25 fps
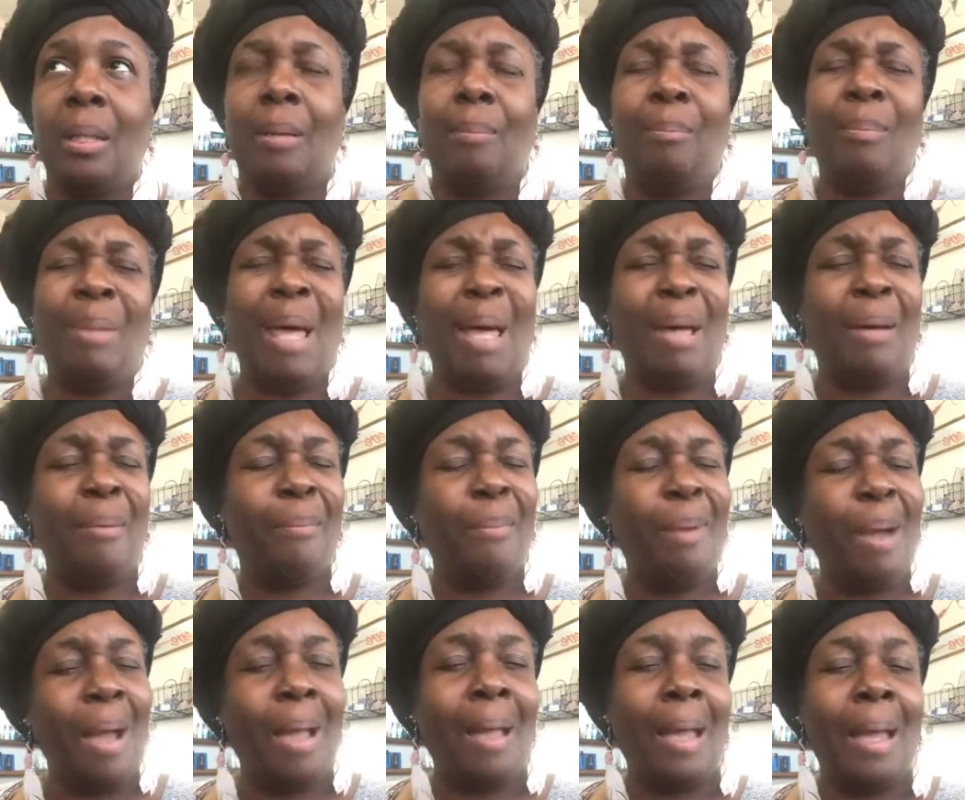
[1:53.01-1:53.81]
I'm like,
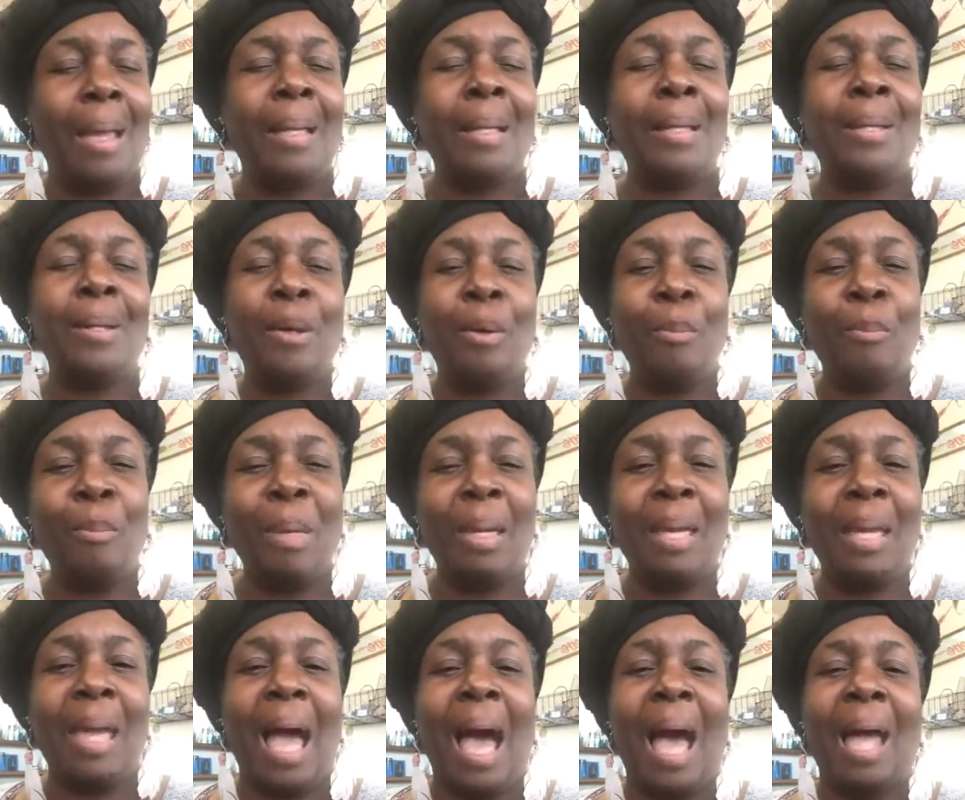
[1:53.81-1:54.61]
what? And
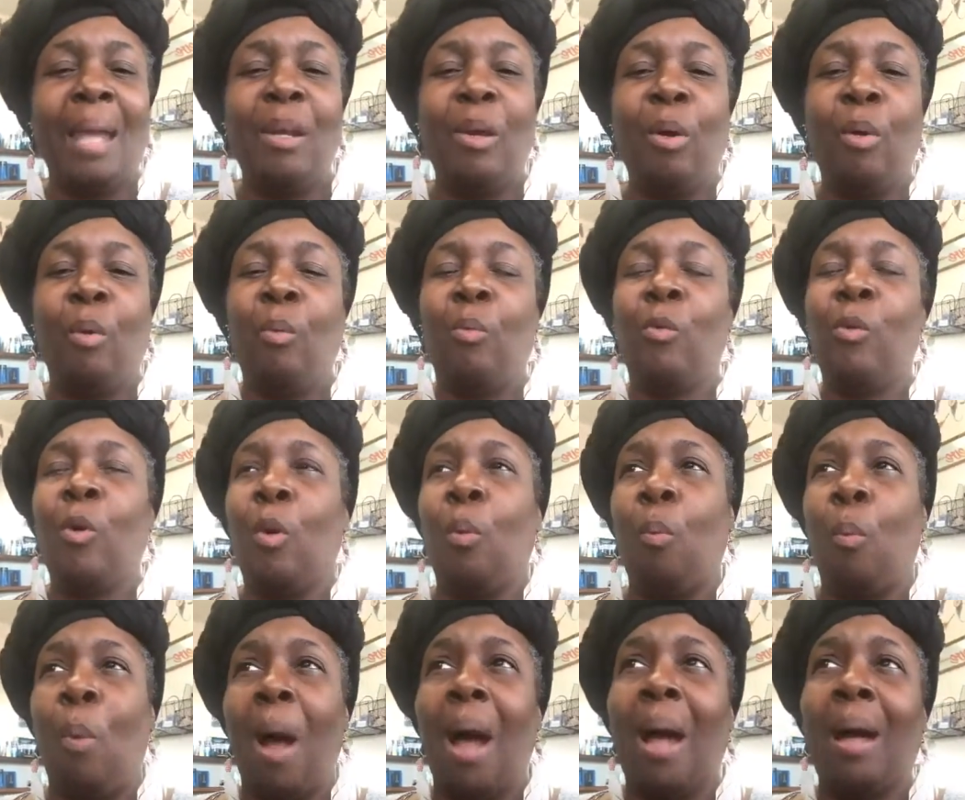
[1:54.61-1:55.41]
me, I know
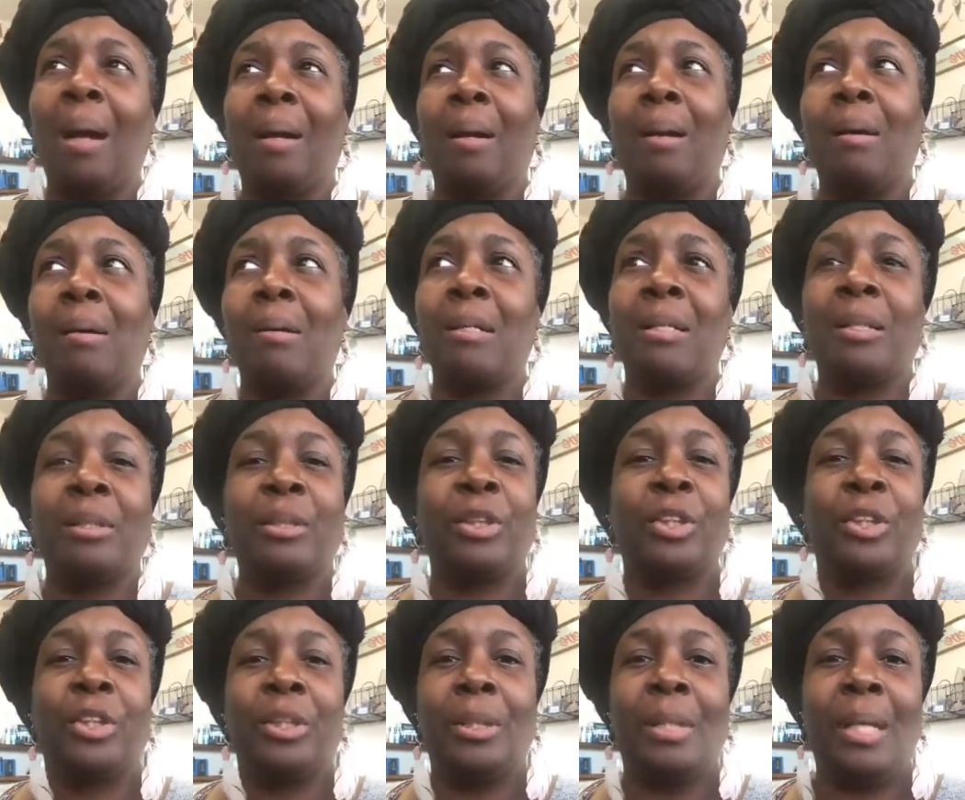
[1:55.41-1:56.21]
no wire
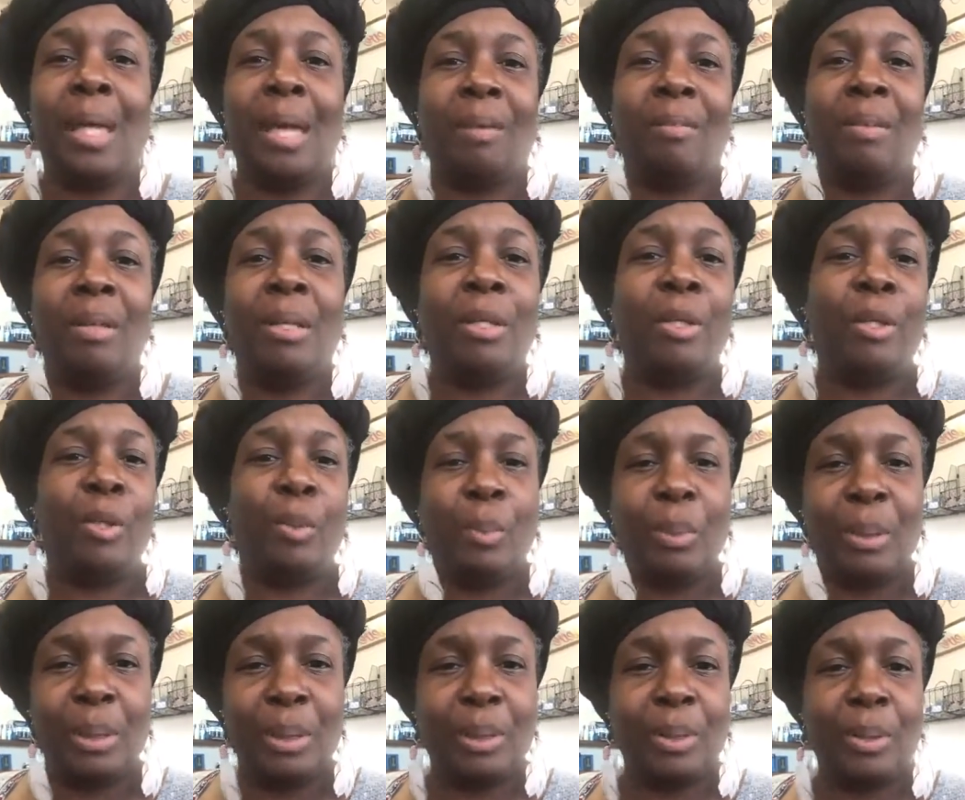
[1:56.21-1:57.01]
cutters shouldn't have nothing to do
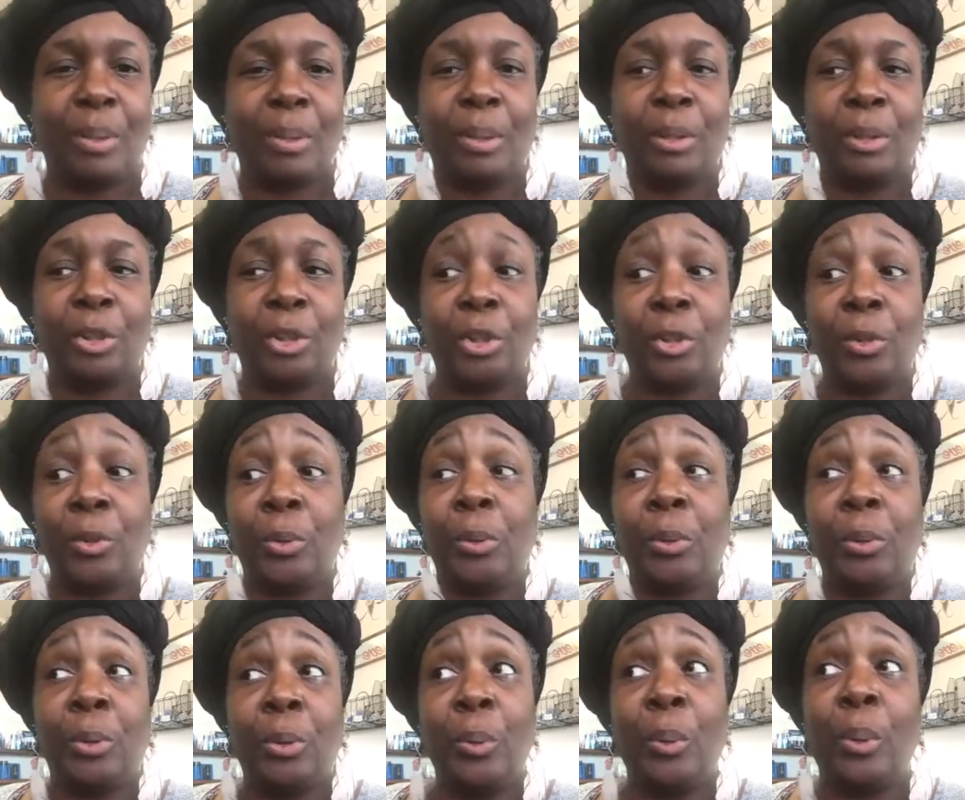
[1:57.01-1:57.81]
with this air
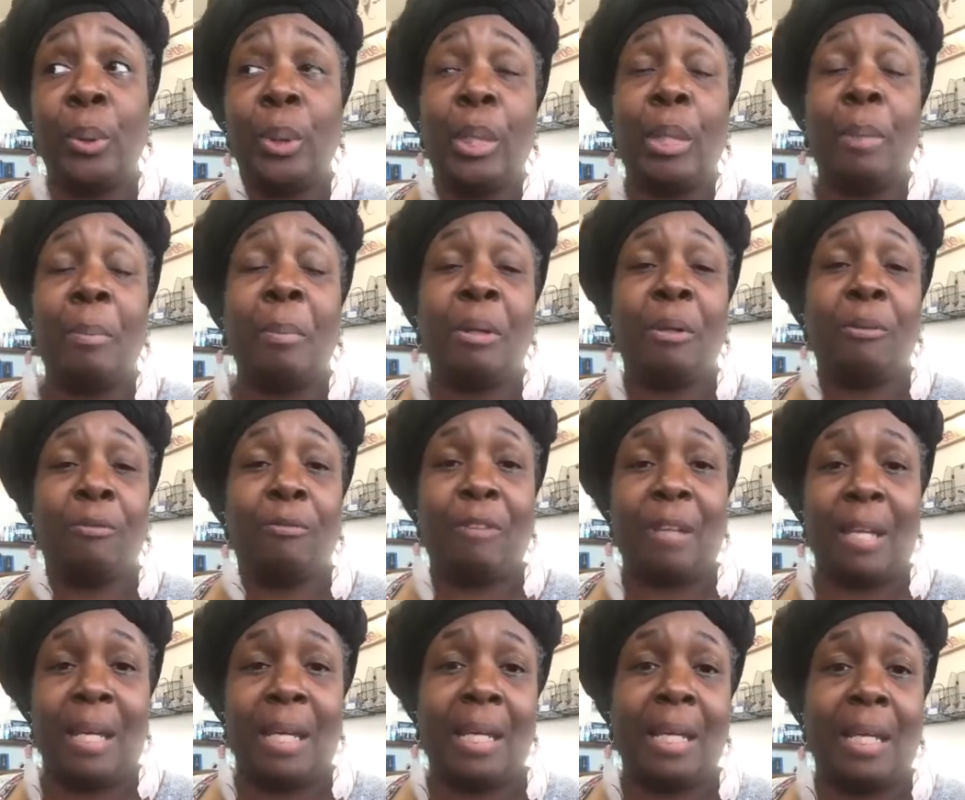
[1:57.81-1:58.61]
conditioning unit, nothing but a
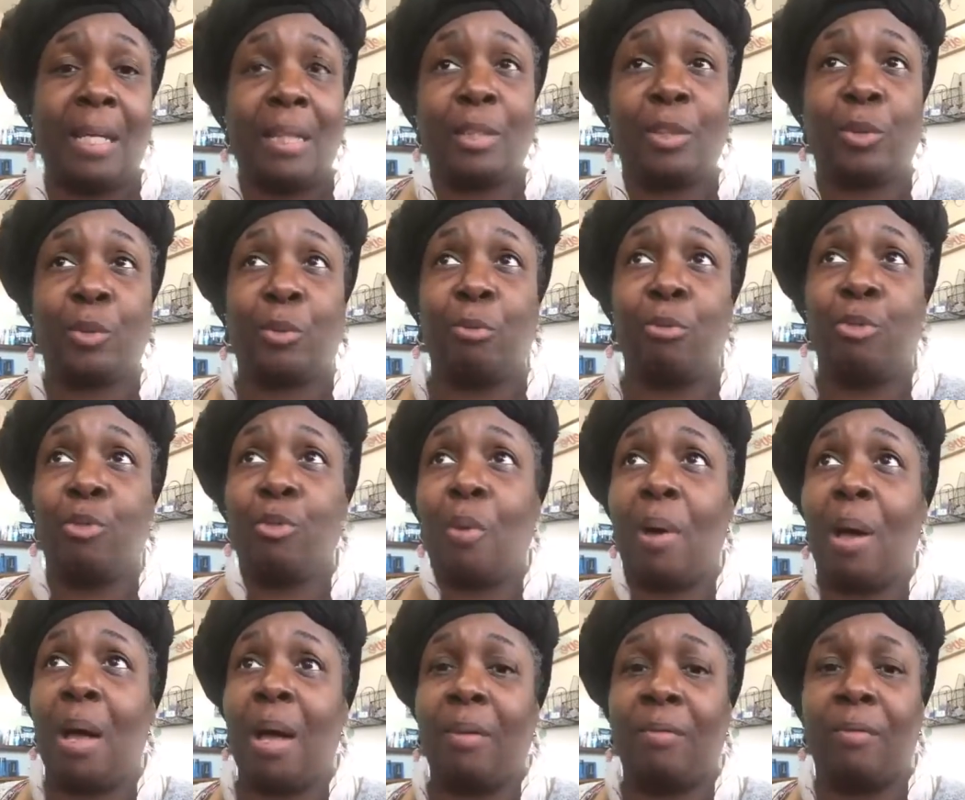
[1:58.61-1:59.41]
flathead
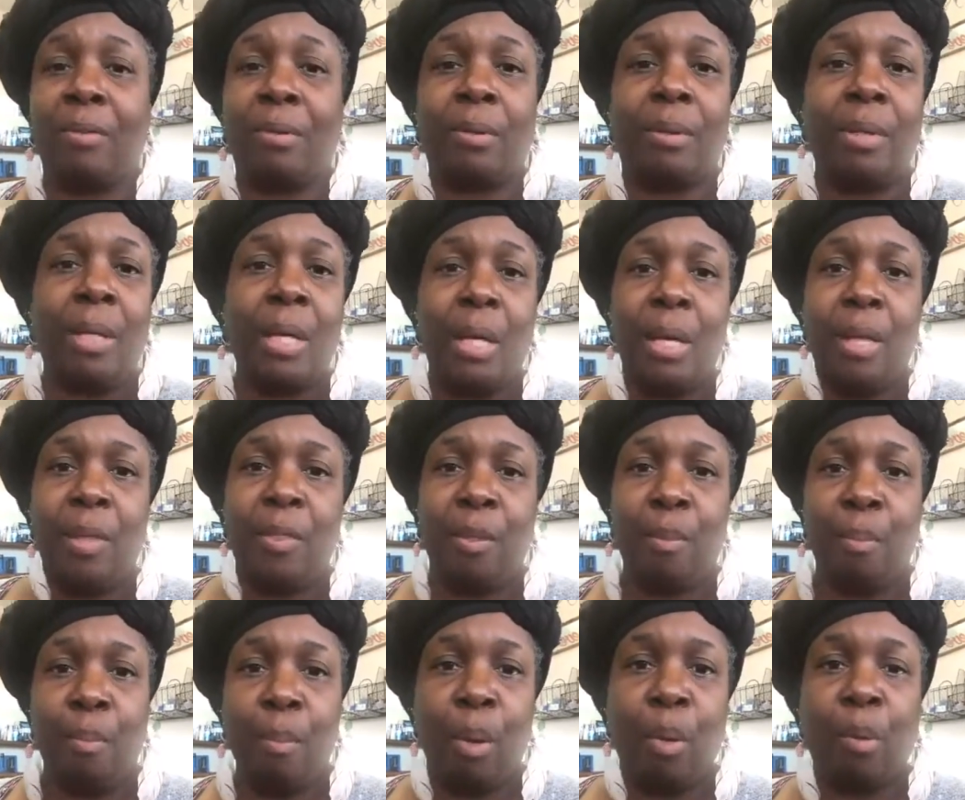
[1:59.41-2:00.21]
screwdriver,
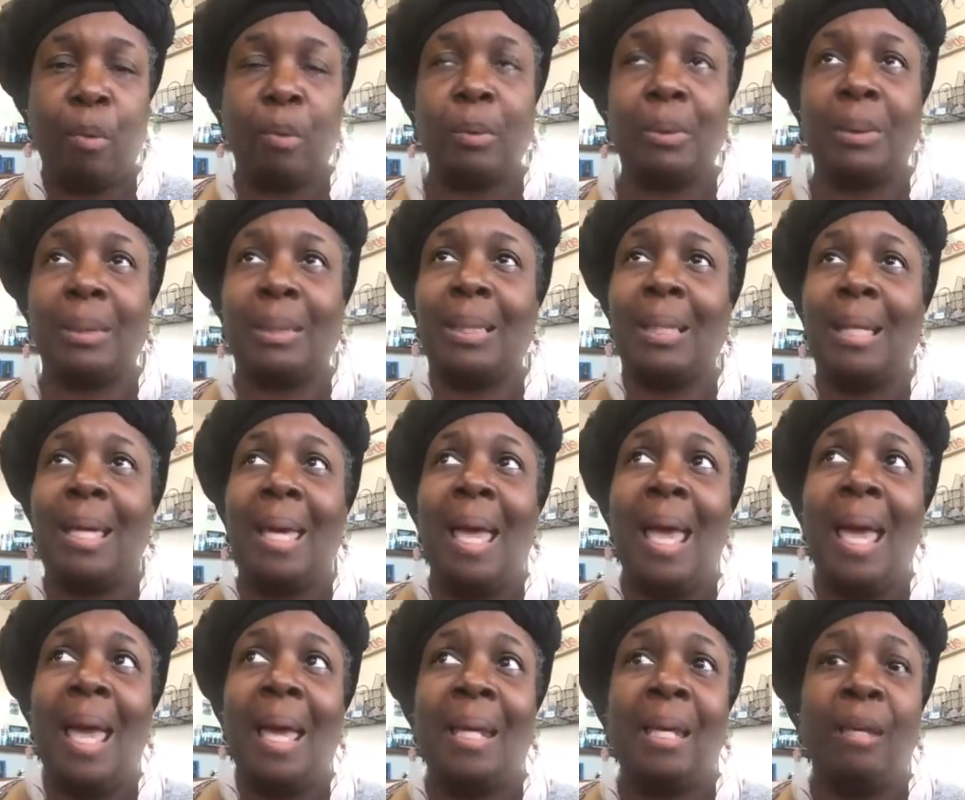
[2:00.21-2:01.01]
the most.
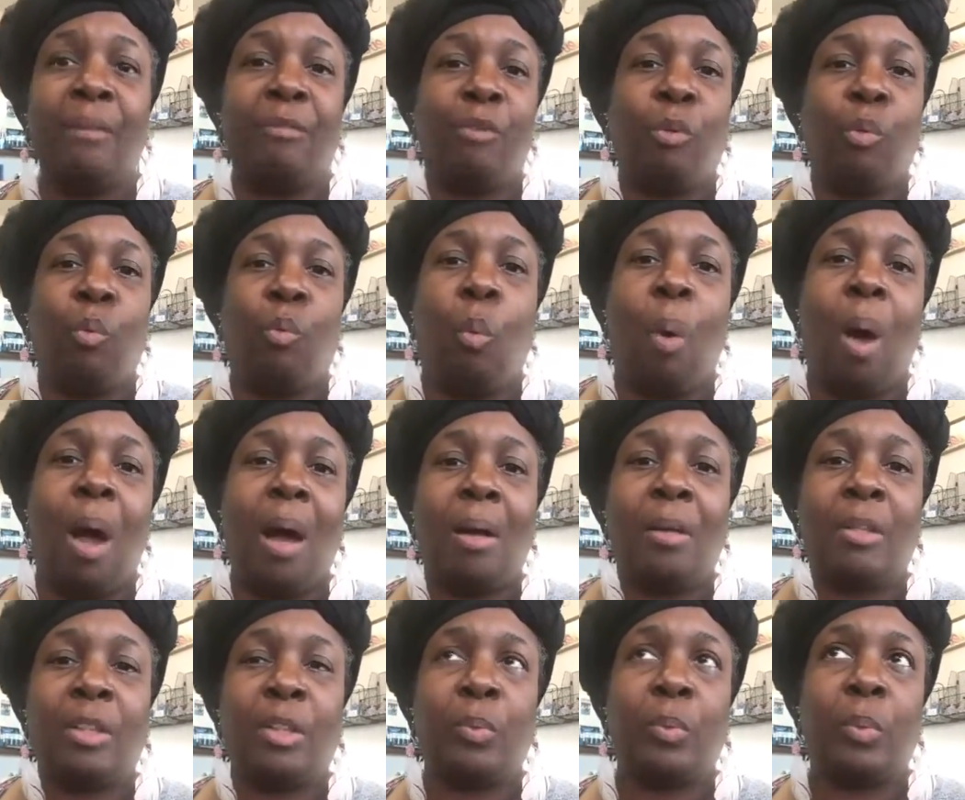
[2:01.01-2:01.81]
And if the
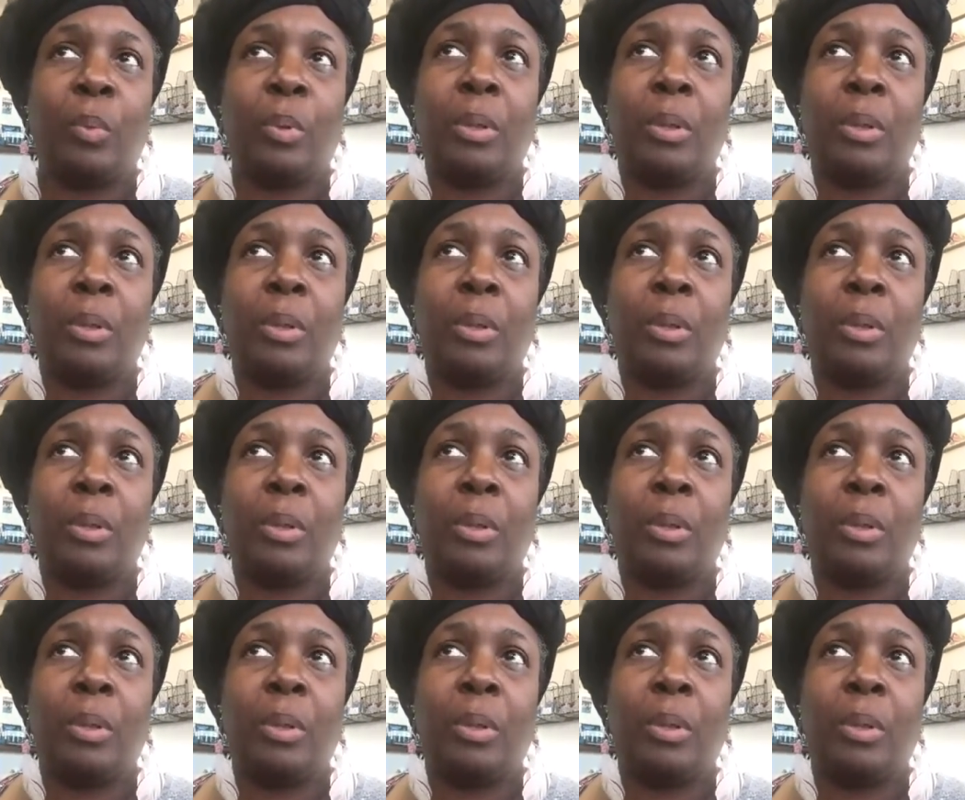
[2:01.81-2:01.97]
wires